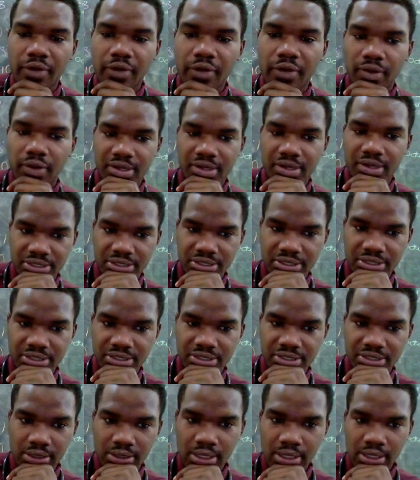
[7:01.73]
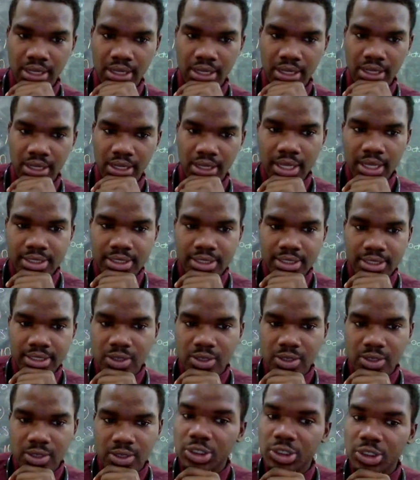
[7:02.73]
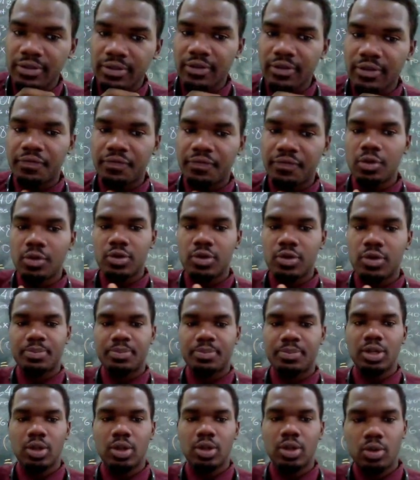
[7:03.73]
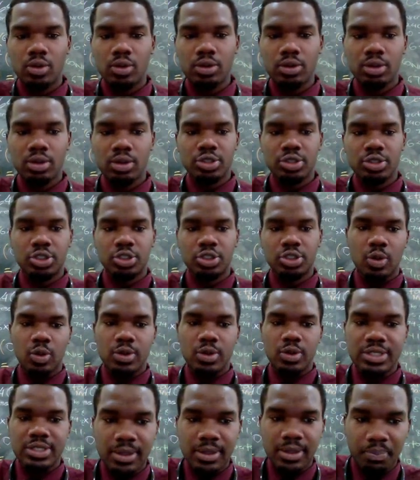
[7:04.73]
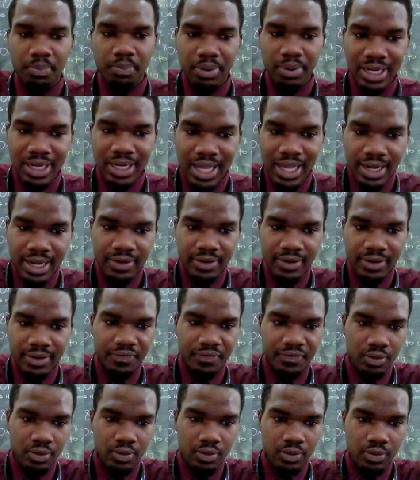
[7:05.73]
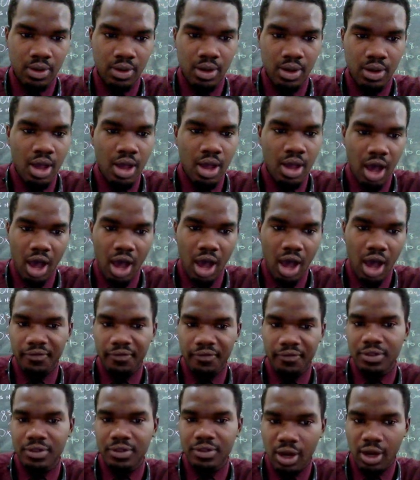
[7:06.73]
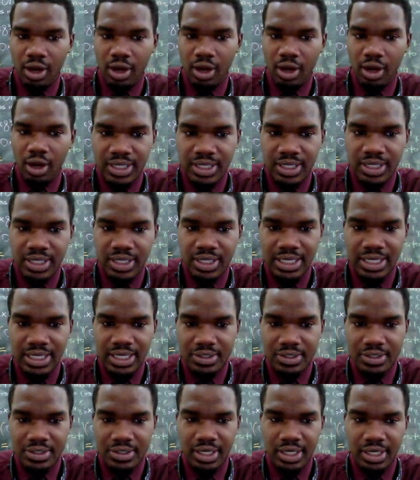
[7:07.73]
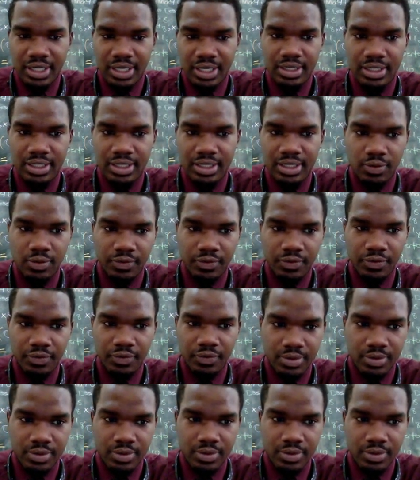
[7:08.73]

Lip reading: question. It says, which of the views below shows the plan view of the object illustrated in the two views?